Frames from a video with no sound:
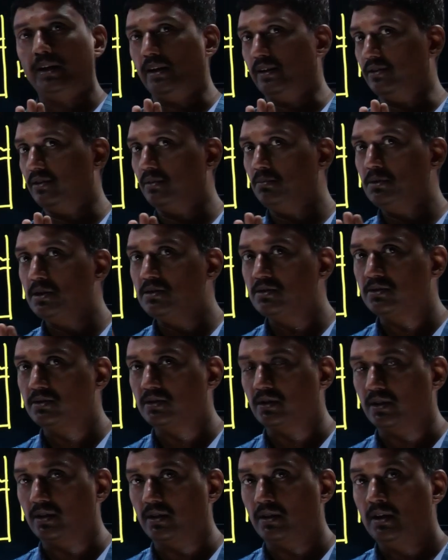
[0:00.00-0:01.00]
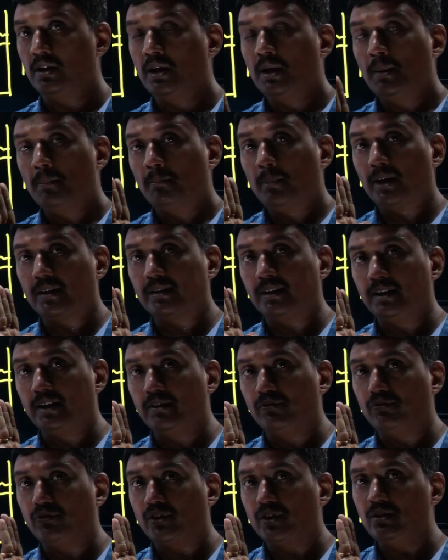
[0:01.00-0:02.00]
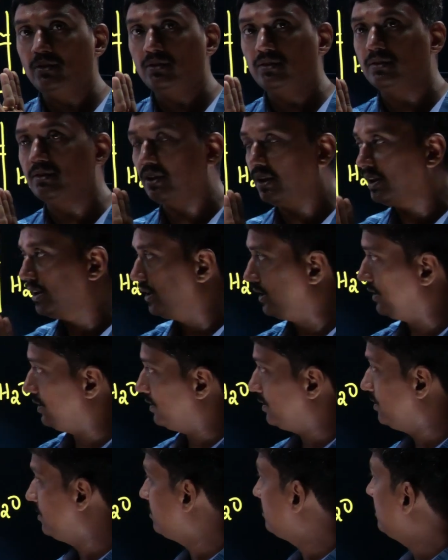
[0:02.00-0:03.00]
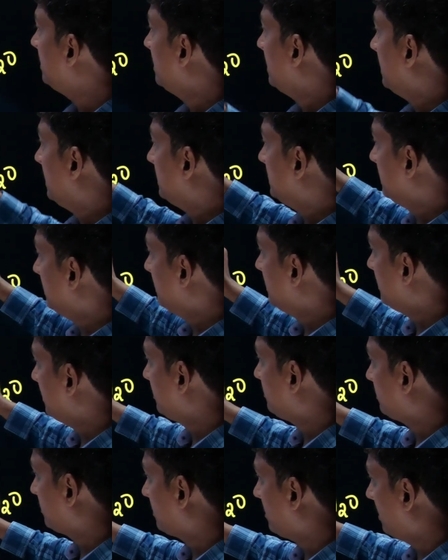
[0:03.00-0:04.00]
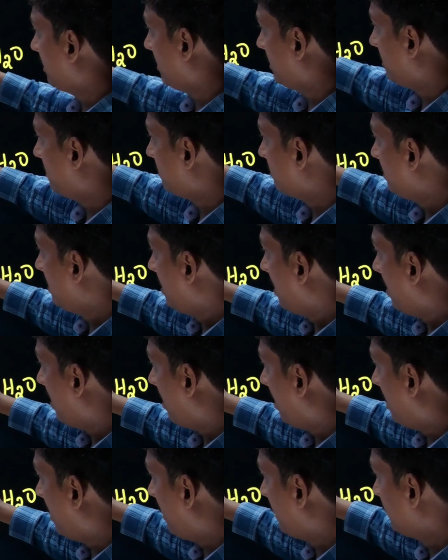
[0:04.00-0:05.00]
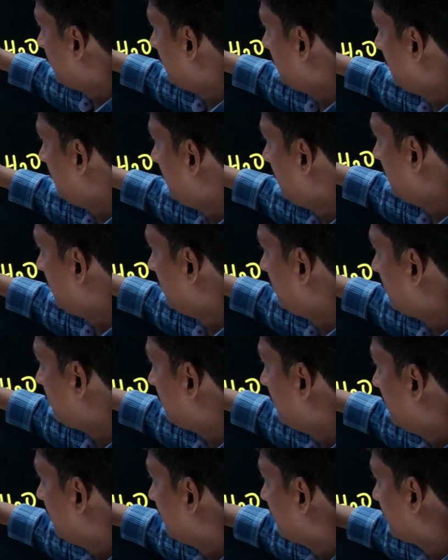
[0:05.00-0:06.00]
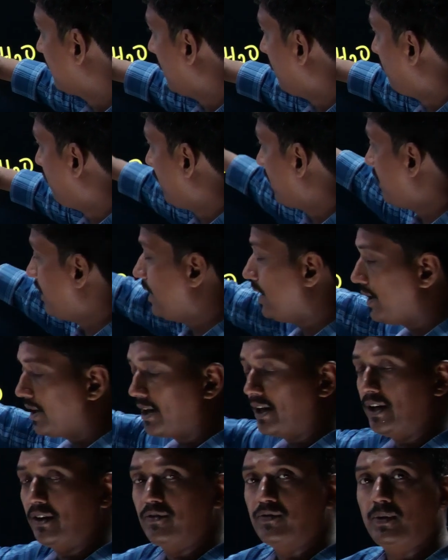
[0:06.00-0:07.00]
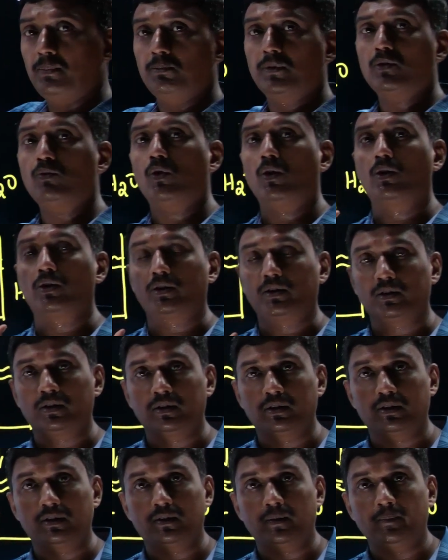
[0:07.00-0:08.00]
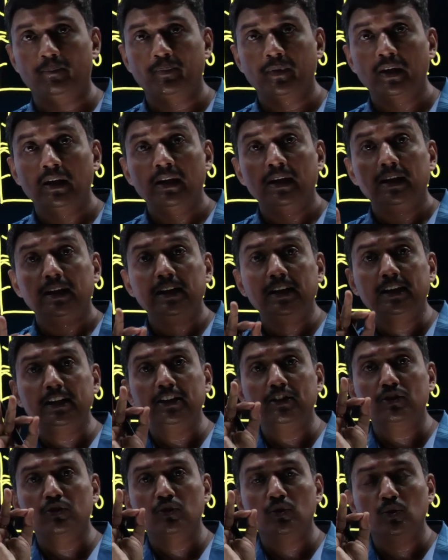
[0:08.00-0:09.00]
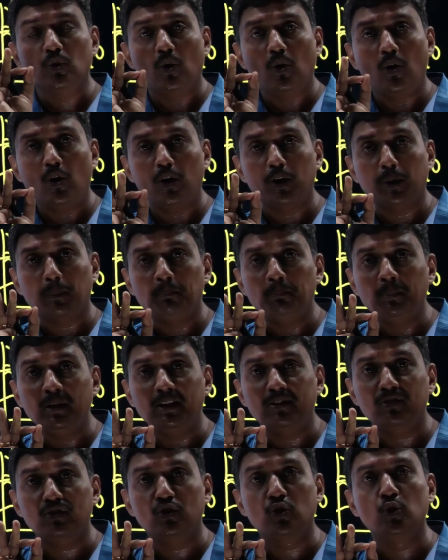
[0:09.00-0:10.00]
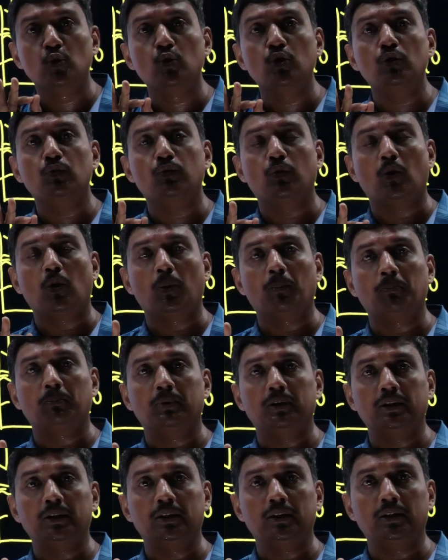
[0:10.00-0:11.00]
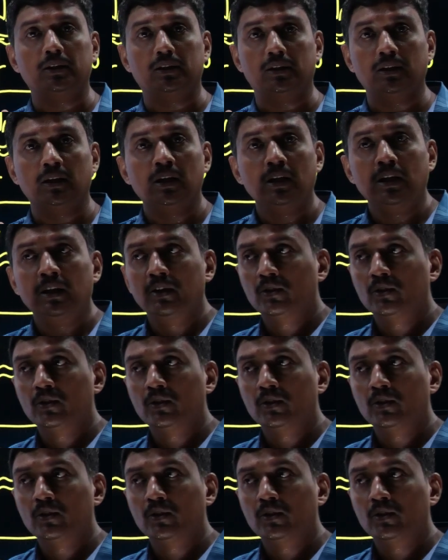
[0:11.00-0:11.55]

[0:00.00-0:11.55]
It is a mixture. But the difference is, in this case, oil is separated from the water. It is not mixed uniformly.